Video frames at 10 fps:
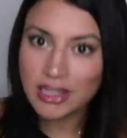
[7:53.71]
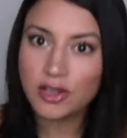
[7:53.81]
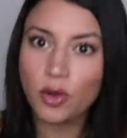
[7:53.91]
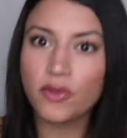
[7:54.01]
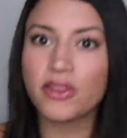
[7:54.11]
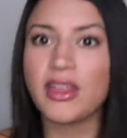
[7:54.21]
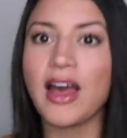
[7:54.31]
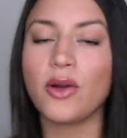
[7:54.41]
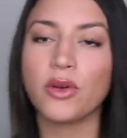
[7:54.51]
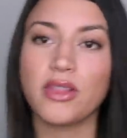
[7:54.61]
leg over
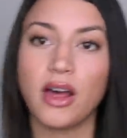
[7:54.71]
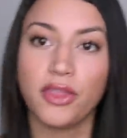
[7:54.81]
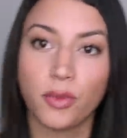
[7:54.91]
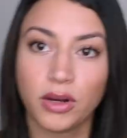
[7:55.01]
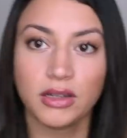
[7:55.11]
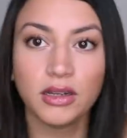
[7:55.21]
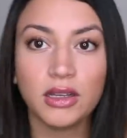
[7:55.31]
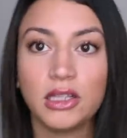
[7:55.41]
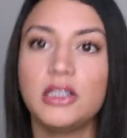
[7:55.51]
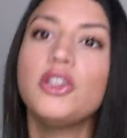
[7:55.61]
that or the other one.
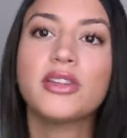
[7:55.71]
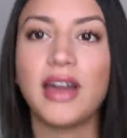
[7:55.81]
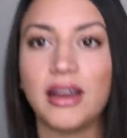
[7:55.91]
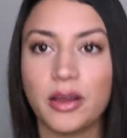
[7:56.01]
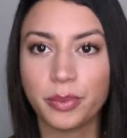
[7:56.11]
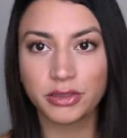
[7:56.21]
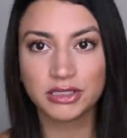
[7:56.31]
Look that up,